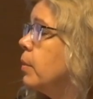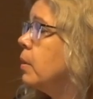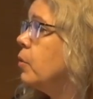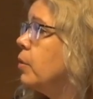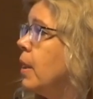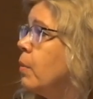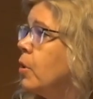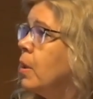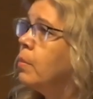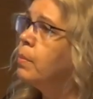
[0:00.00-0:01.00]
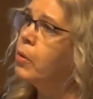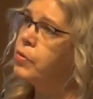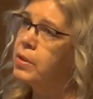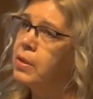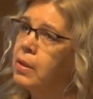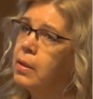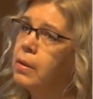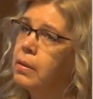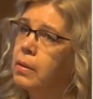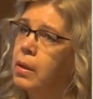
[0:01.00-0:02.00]
Today I'm going to
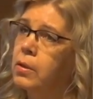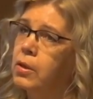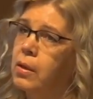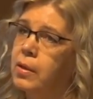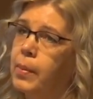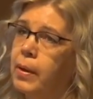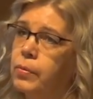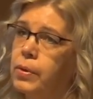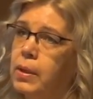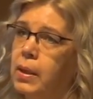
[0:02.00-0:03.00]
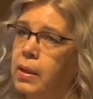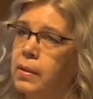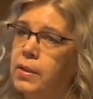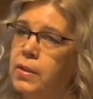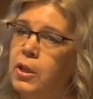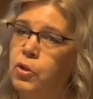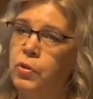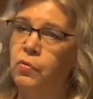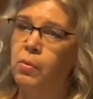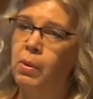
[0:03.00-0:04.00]
mostly talk about these
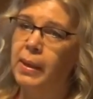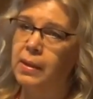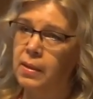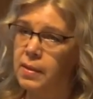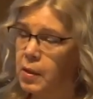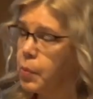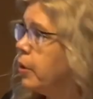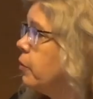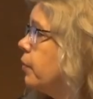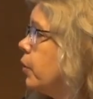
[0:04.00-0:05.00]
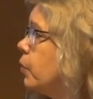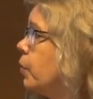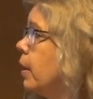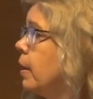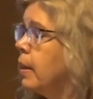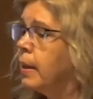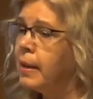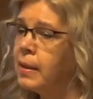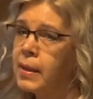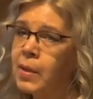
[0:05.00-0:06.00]
issues from a mechanistic point of view.
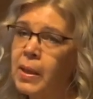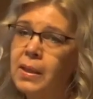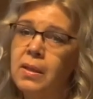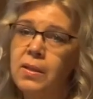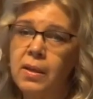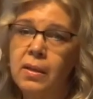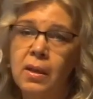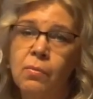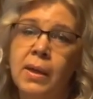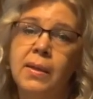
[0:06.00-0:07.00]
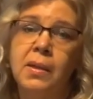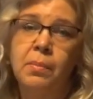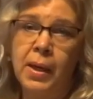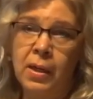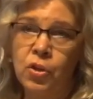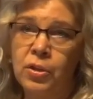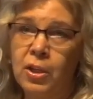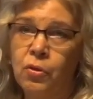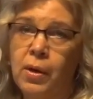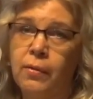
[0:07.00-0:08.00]
And again, mechanistically, one can imagine
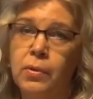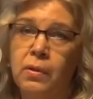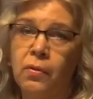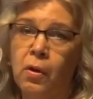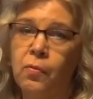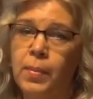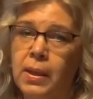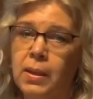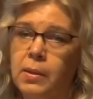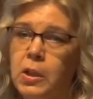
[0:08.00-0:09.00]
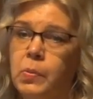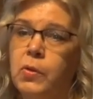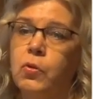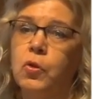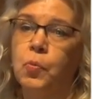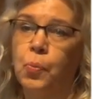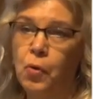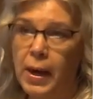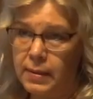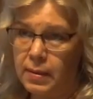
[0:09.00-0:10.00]
that you have to evolve mechanisms to
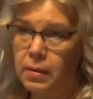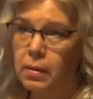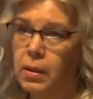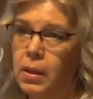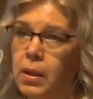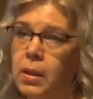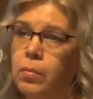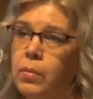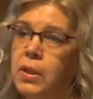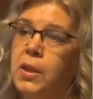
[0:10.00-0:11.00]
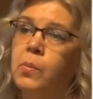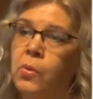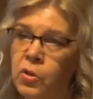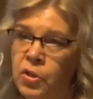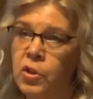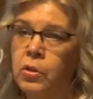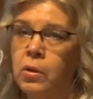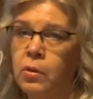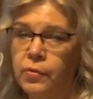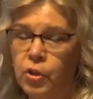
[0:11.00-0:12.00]
suppress the emergence
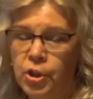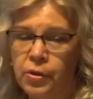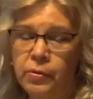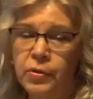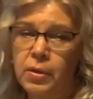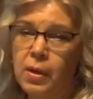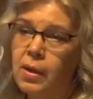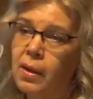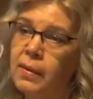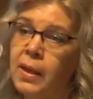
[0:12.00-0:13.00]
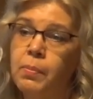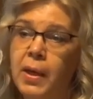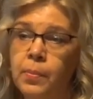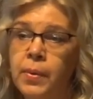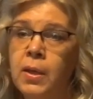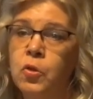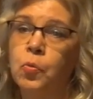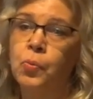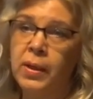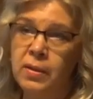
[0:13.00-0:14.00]
of cheaters. That might be
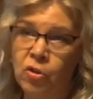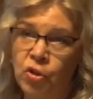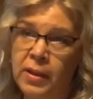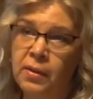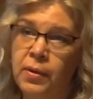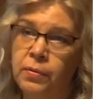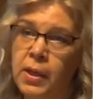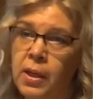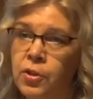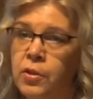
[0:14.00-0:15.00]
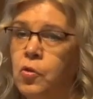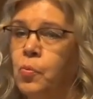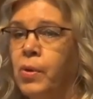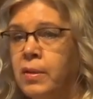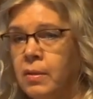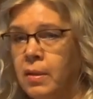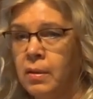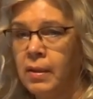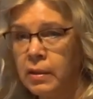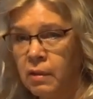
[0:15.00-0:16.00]
suppressing genetic variations, suppressing the
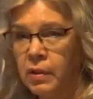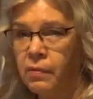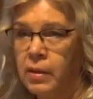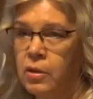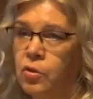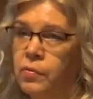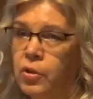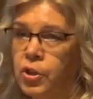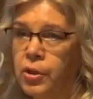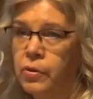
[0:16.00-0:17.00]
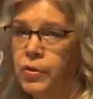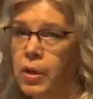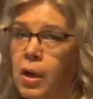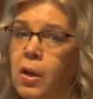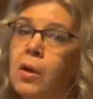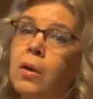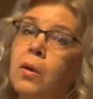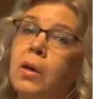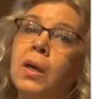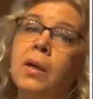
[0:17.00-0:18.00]
selective advantage of the cheaters.
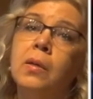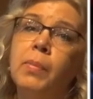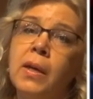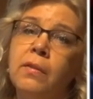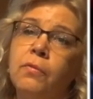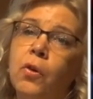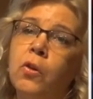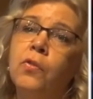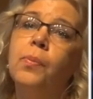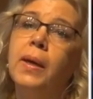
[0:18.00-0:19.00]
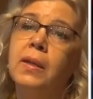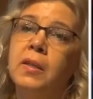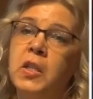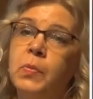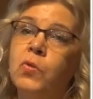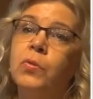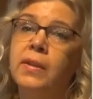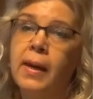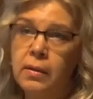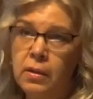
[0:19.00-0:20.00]
It might involve mechanisms to
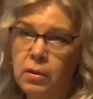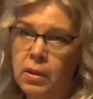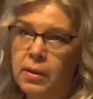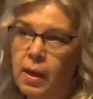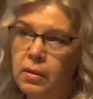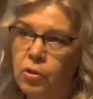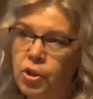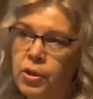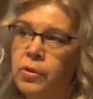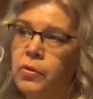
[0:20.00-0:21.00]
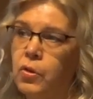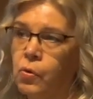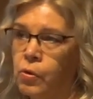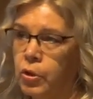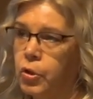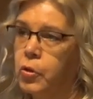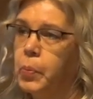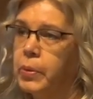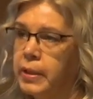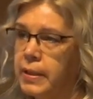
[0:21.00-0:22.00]
detect the cheaters or to
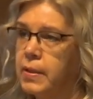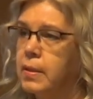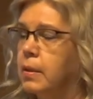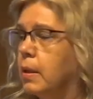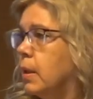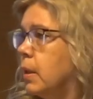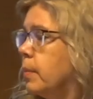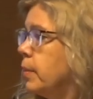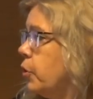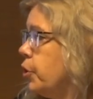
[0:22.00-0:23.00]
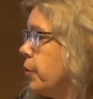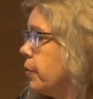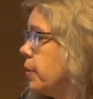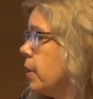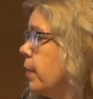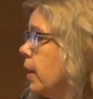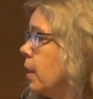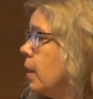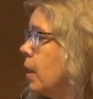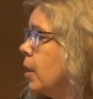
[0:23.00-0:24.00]
police the cheaters.
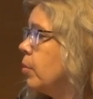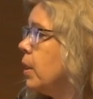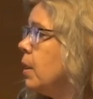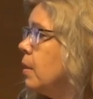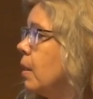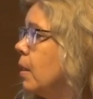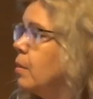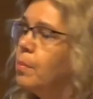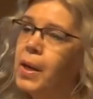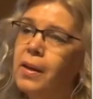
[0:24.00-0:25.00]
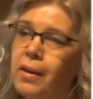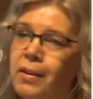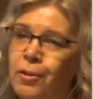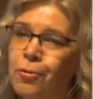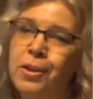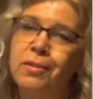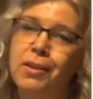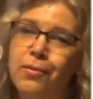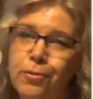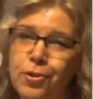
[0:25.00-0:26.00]
In medical or
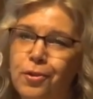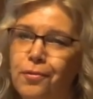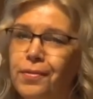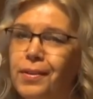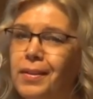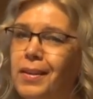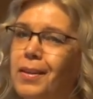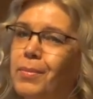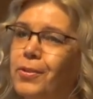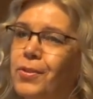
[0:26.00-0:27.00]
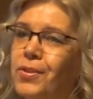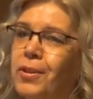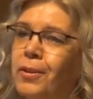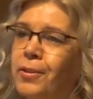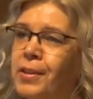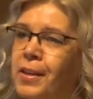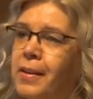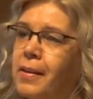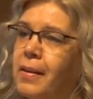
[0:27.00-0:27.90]
in evolution of multicellularity